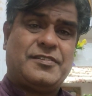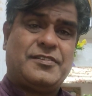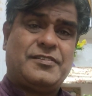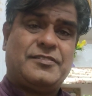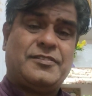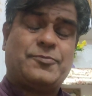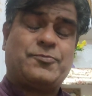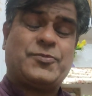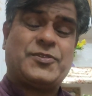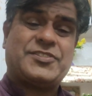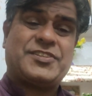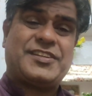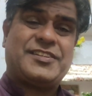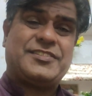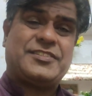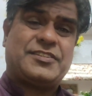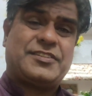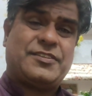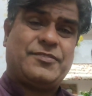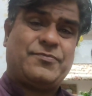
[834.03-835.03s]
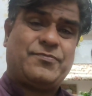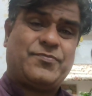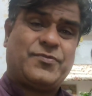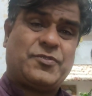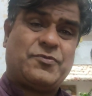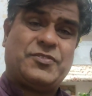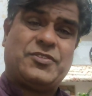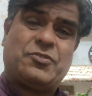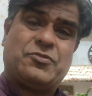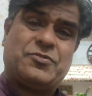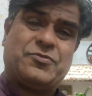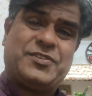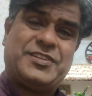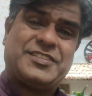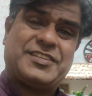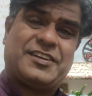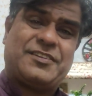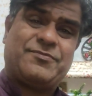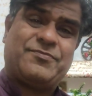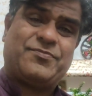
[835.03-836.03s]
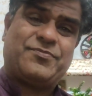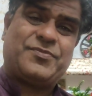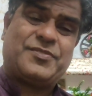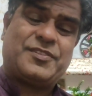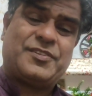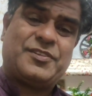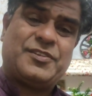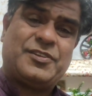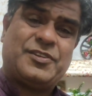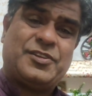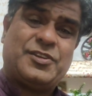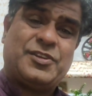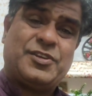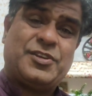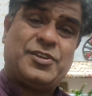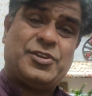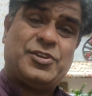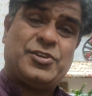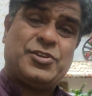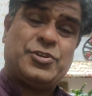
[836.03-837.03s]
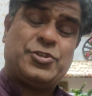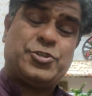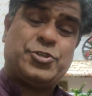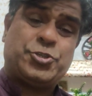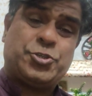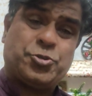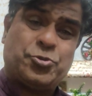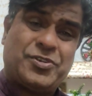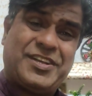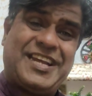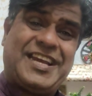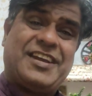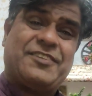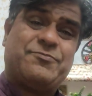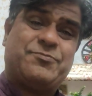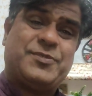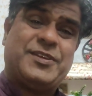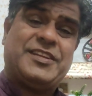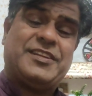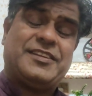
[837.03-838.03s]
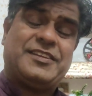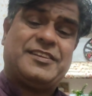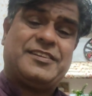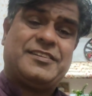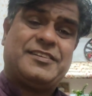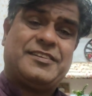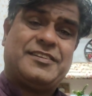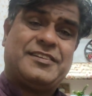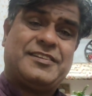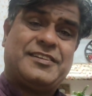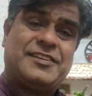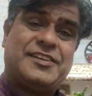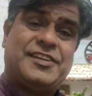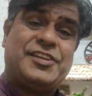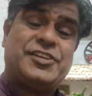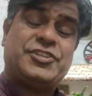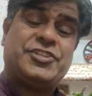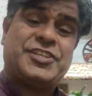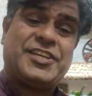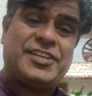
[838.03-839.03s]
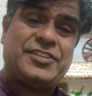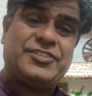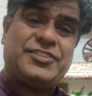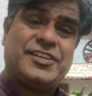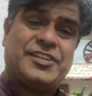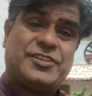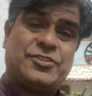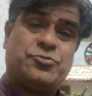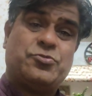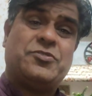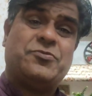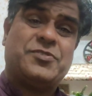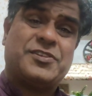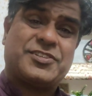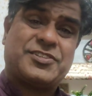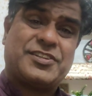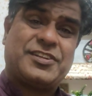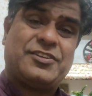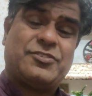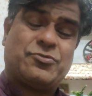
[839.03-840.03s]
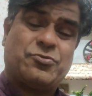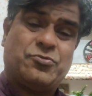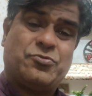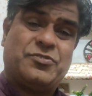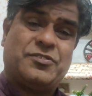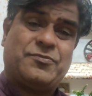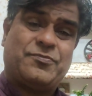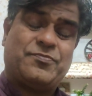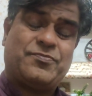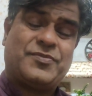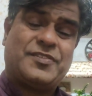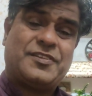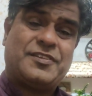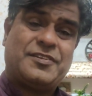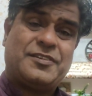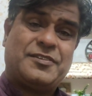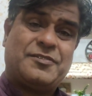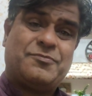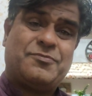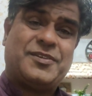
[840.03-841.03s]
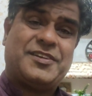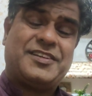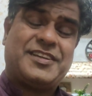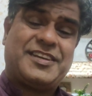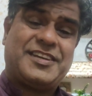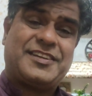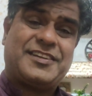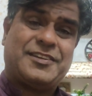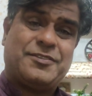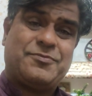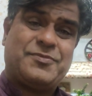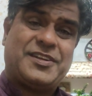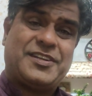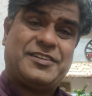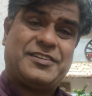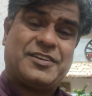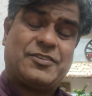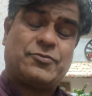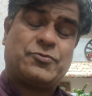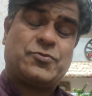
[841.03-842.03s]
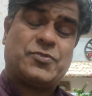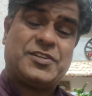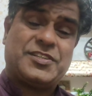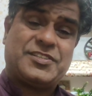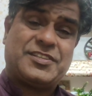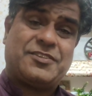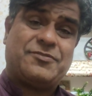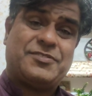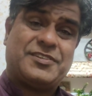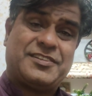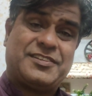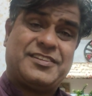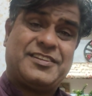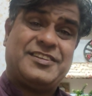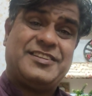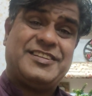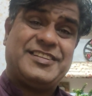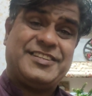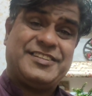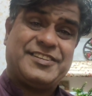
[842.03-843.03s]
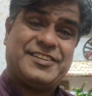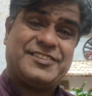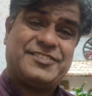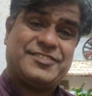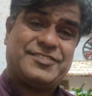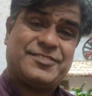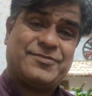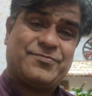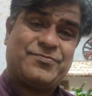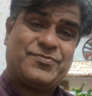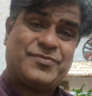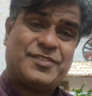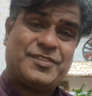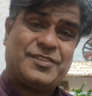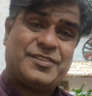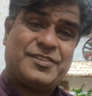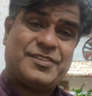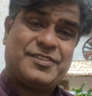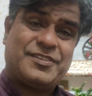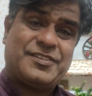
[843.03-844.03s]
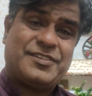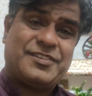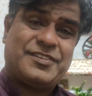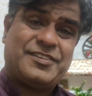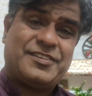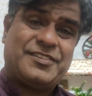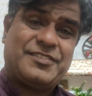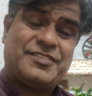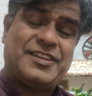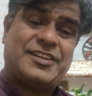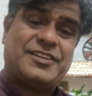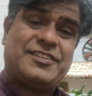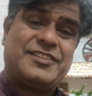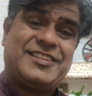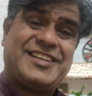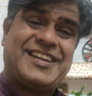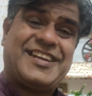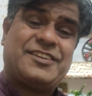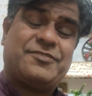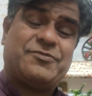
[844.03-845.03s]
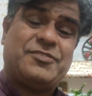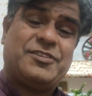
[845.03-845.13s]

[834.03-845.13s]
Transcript: The persons without visa should have been a Schengen universal rule by agreement of 27 leaders that